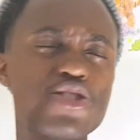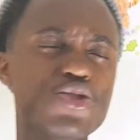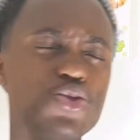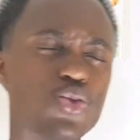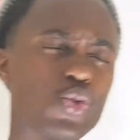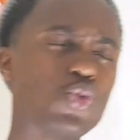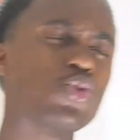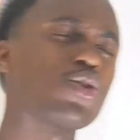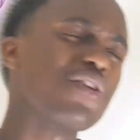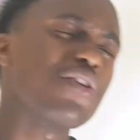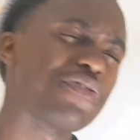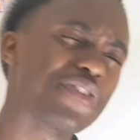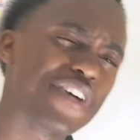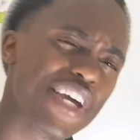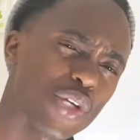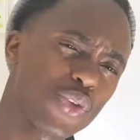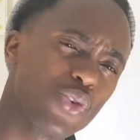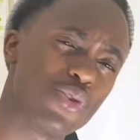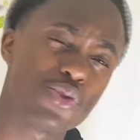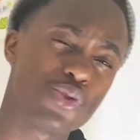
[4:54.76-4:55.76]
do not forget
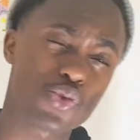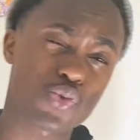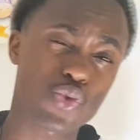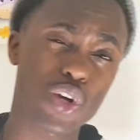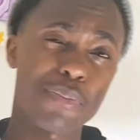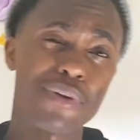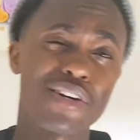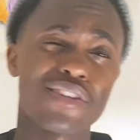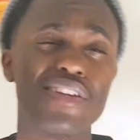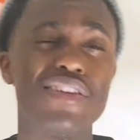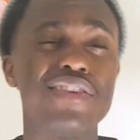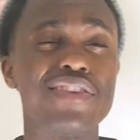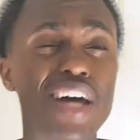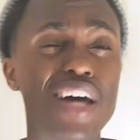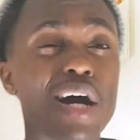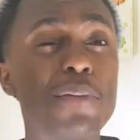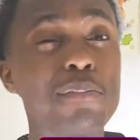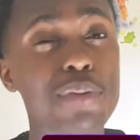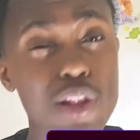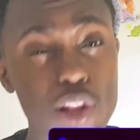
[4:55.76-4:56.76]
to hit the subscribe button
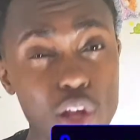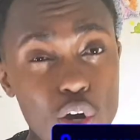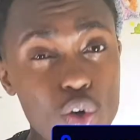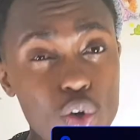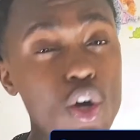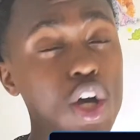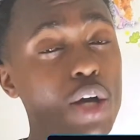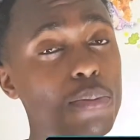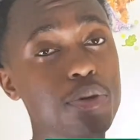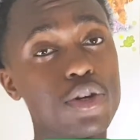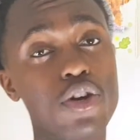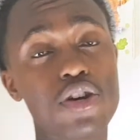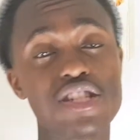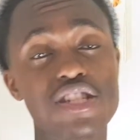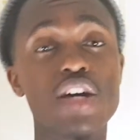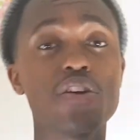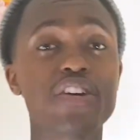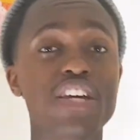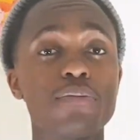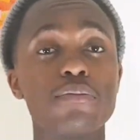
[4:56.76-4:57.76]
down below, because
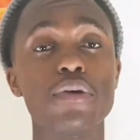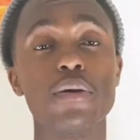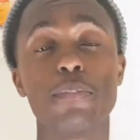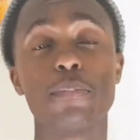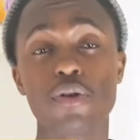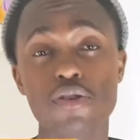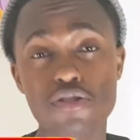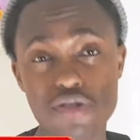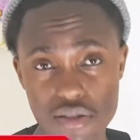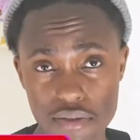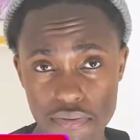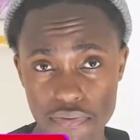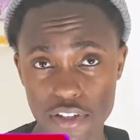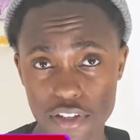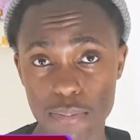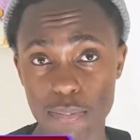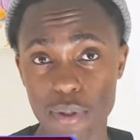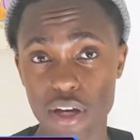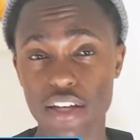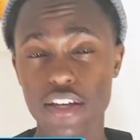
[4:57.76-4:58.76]
that'll give me a positive
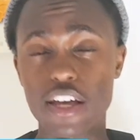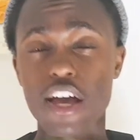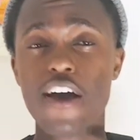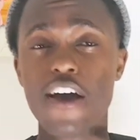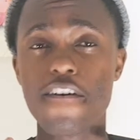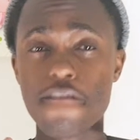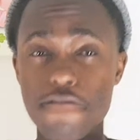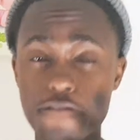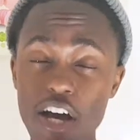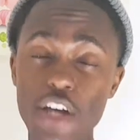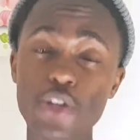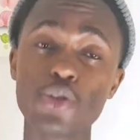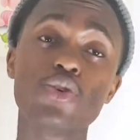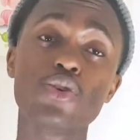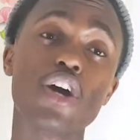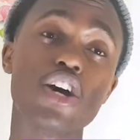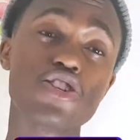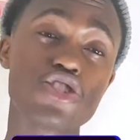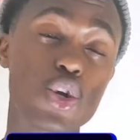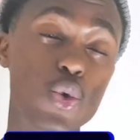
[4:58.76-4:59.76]
feedback that you
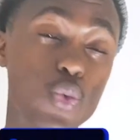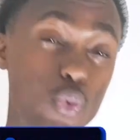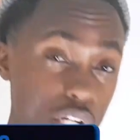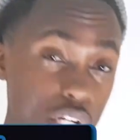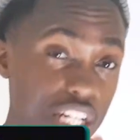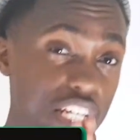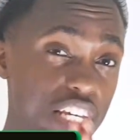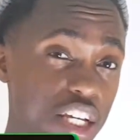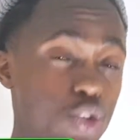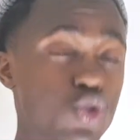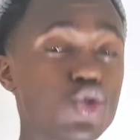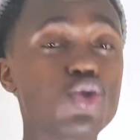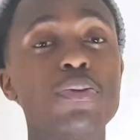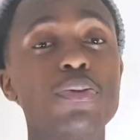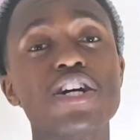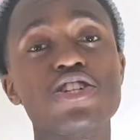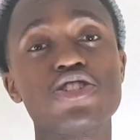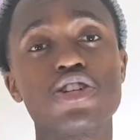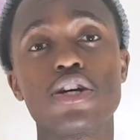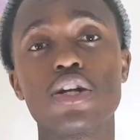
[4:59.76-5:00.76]
guys are really into my
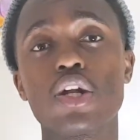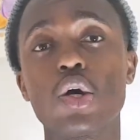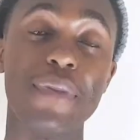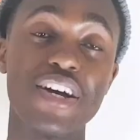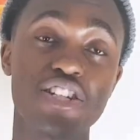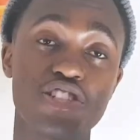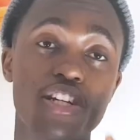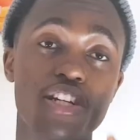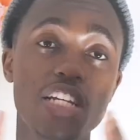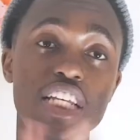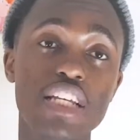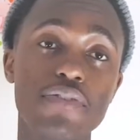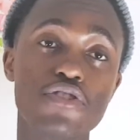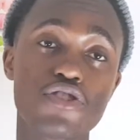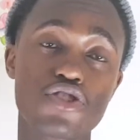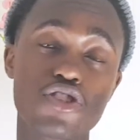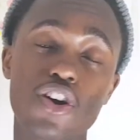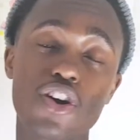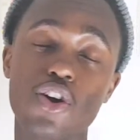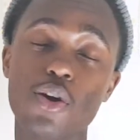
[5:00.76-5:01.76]
channel. I'm actually leaving
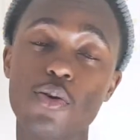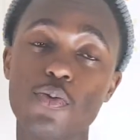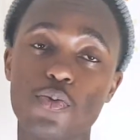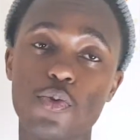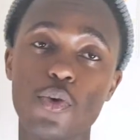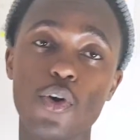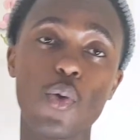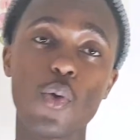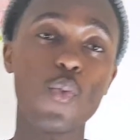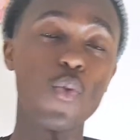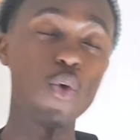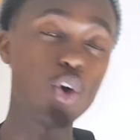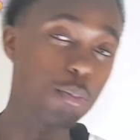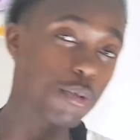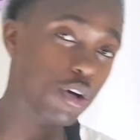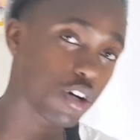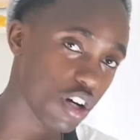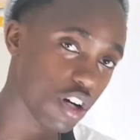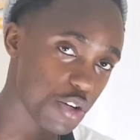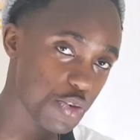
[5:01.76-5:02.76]
Stockholm for a warmer
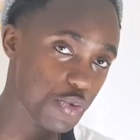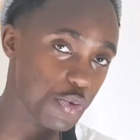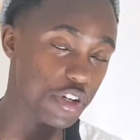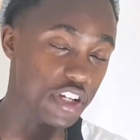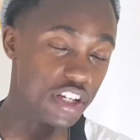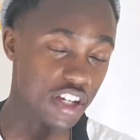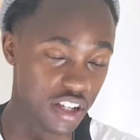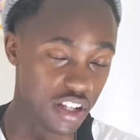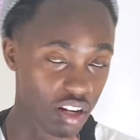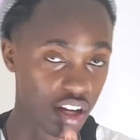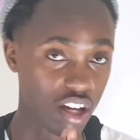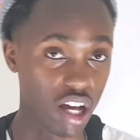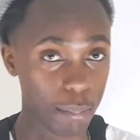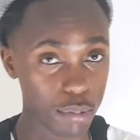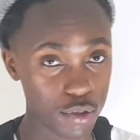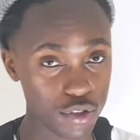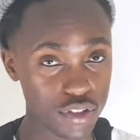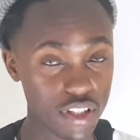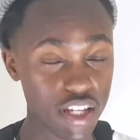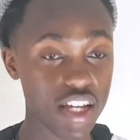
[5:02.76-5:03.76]
country in a couple
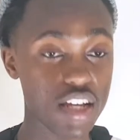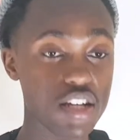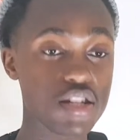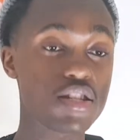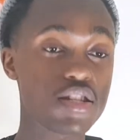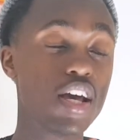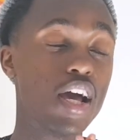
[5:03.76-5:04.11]
of days.